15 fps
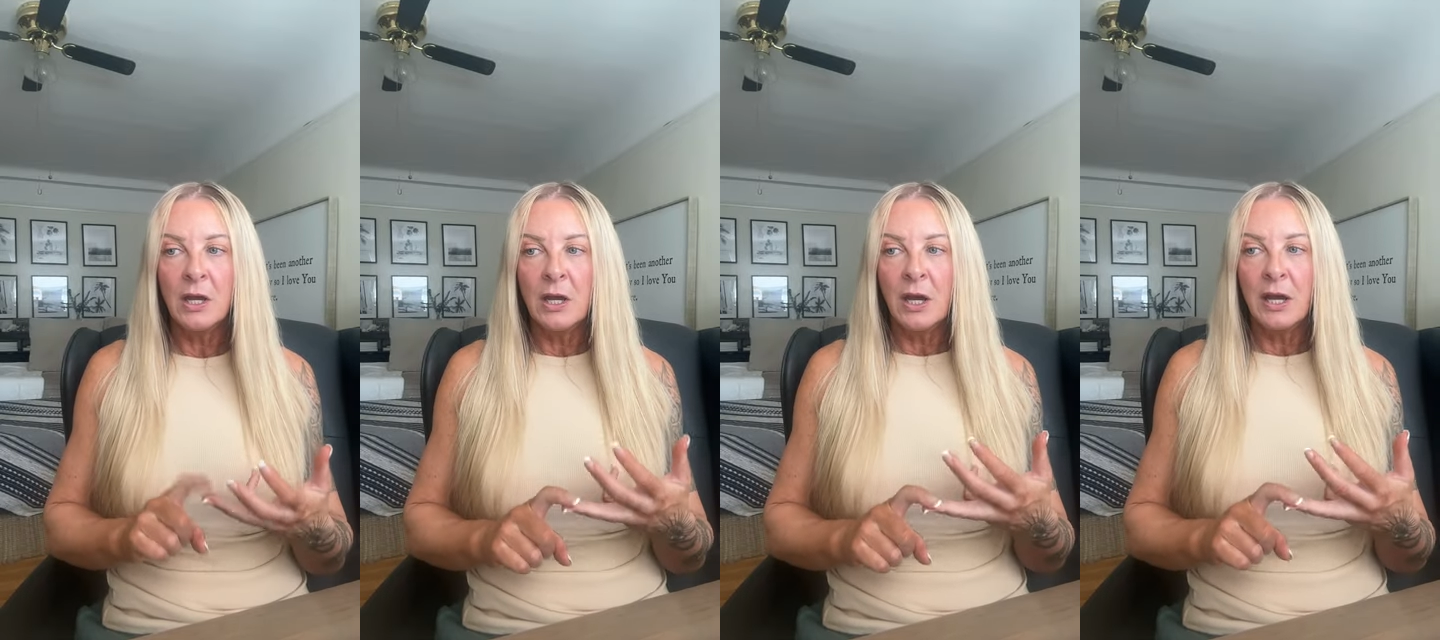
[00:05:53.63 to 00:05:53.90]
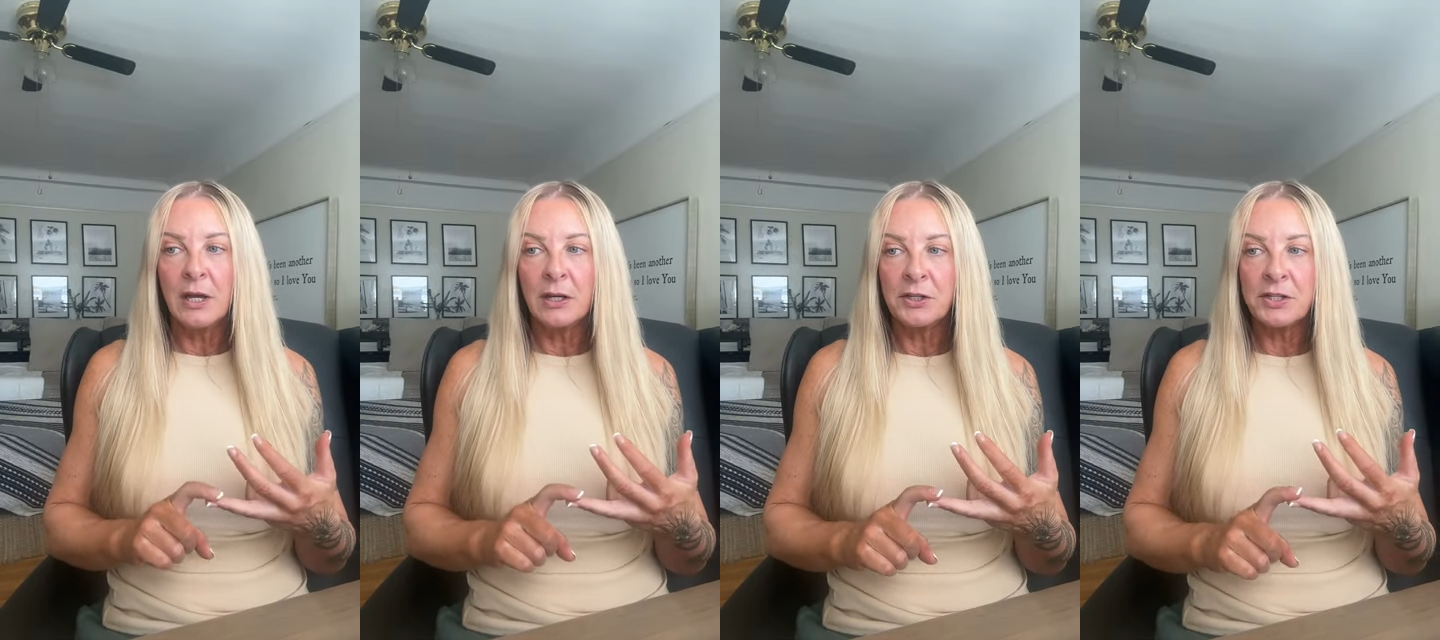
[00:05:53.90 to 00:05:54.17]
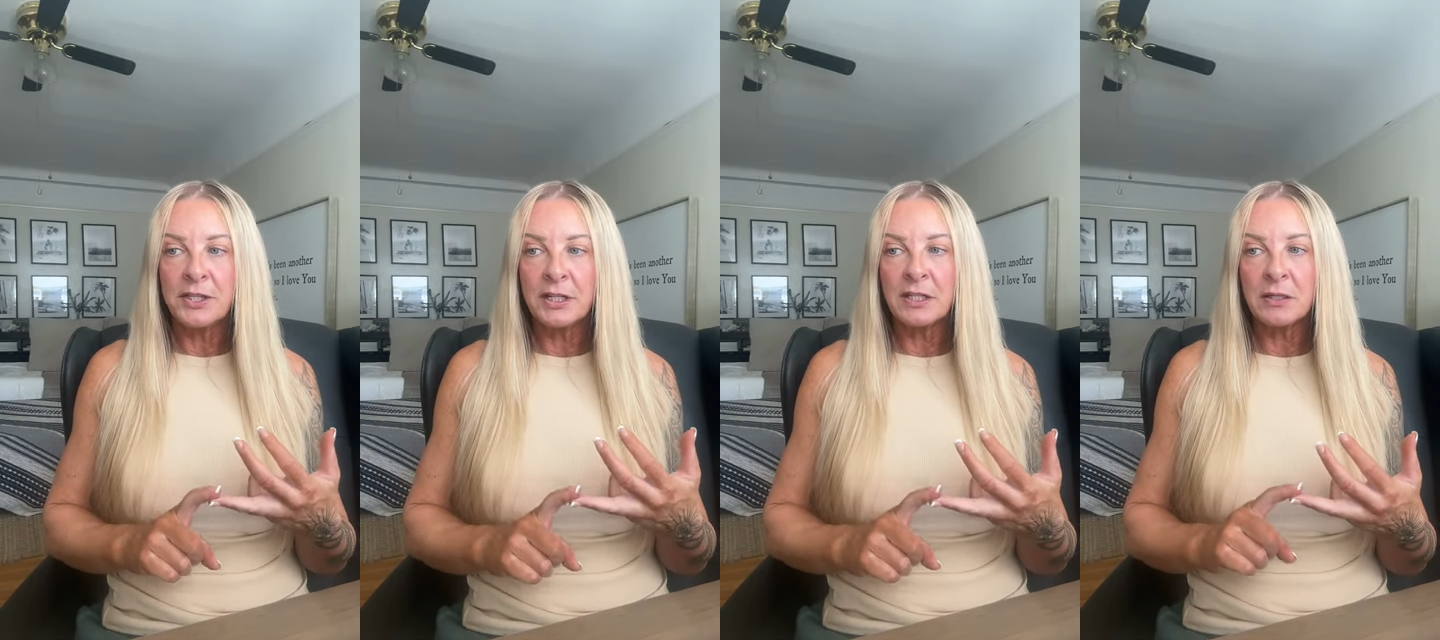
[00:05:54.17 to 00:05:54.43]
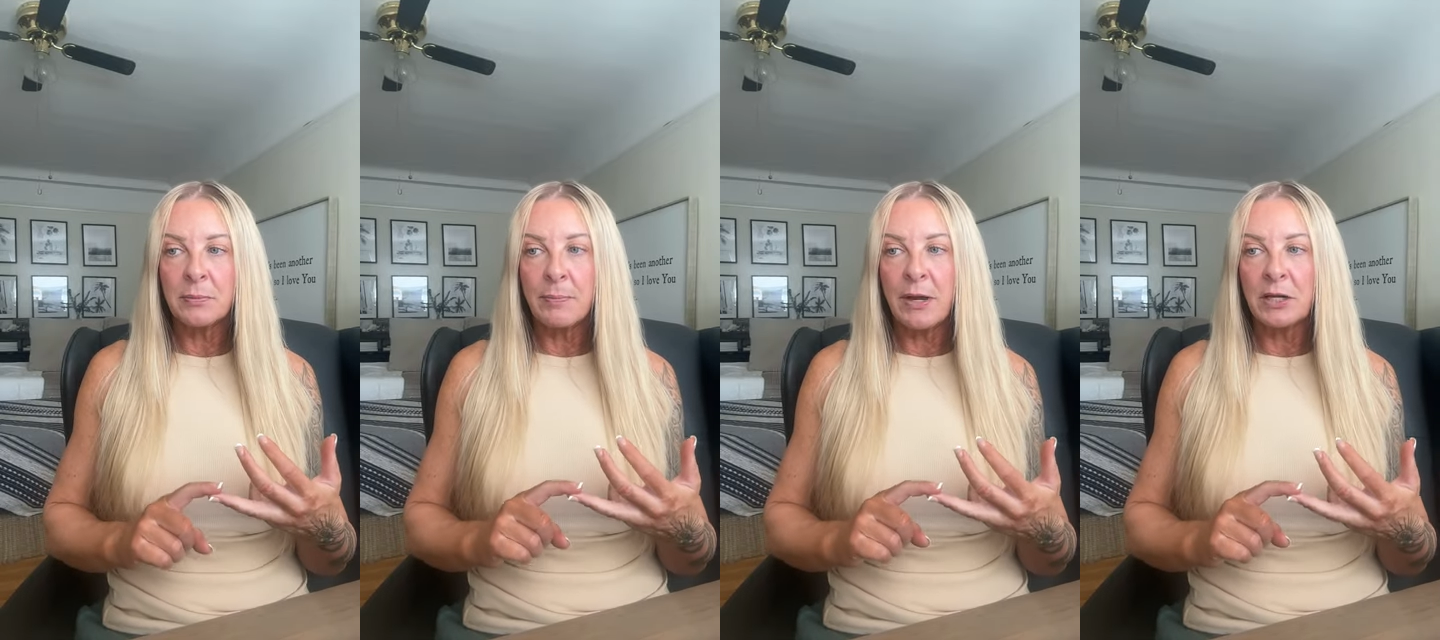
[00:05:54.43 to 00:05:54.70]
And our
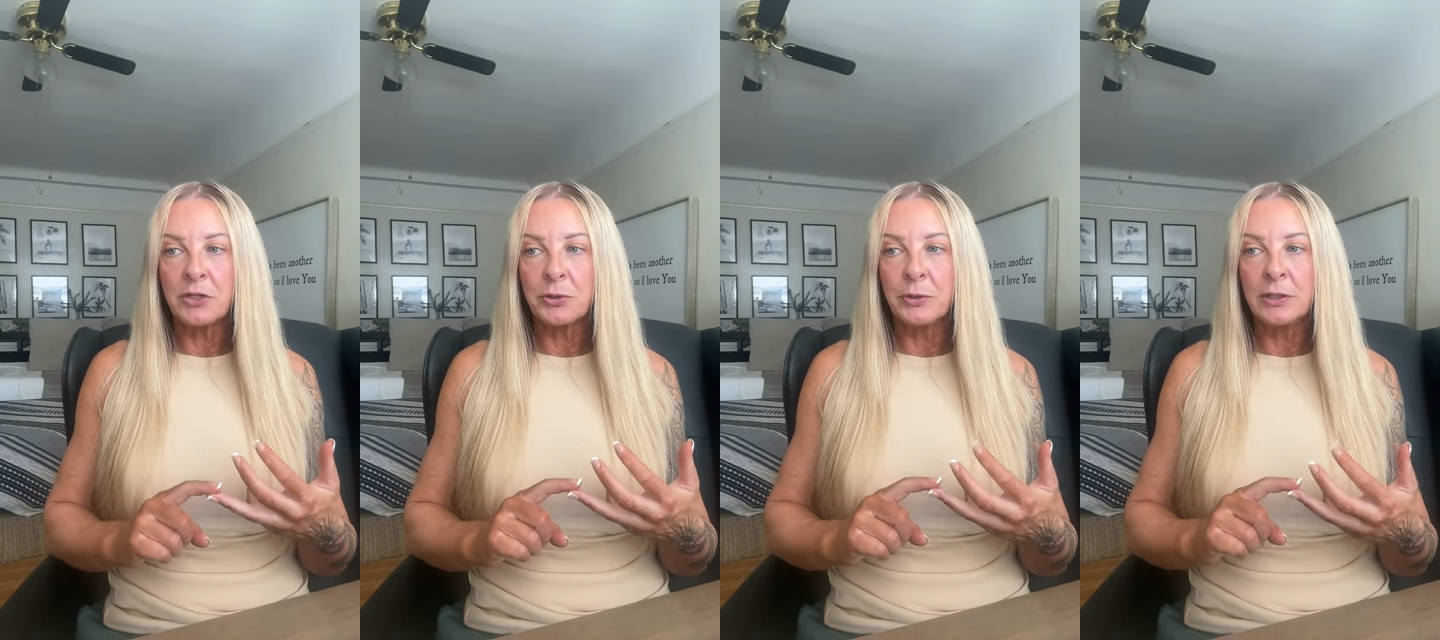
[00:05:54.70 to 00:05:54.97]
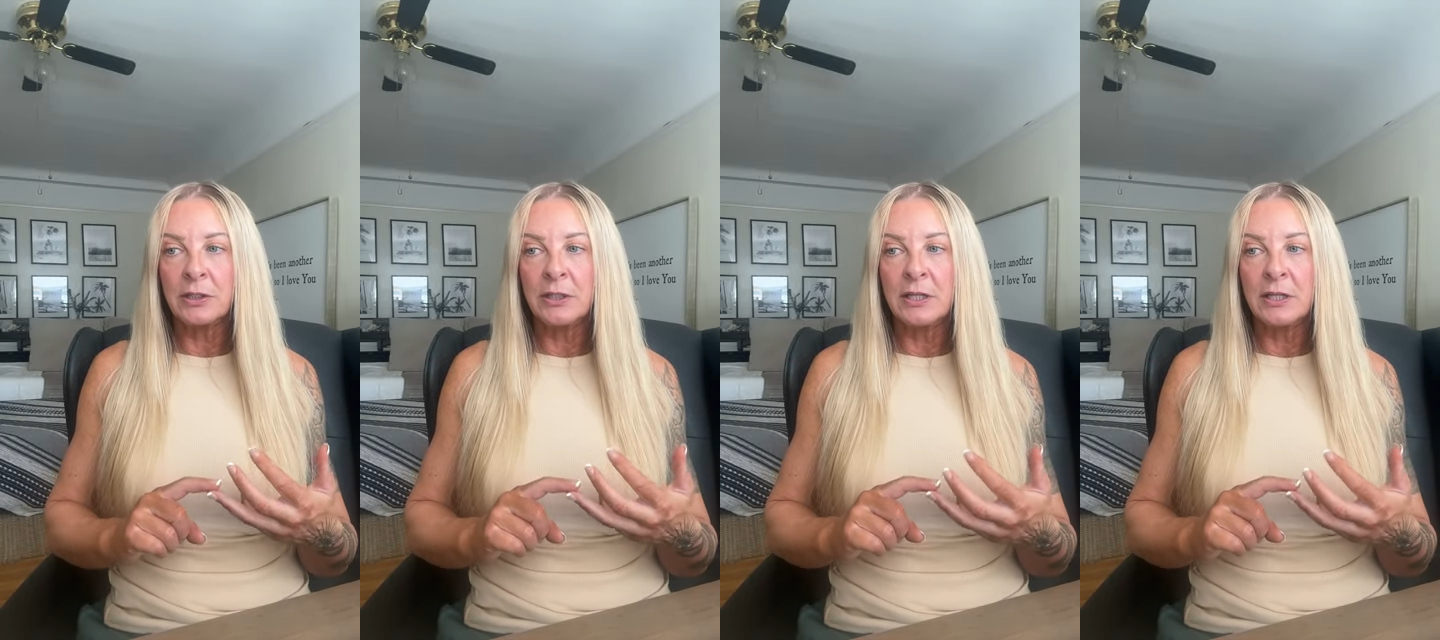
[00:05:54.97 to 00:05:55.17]
sixth module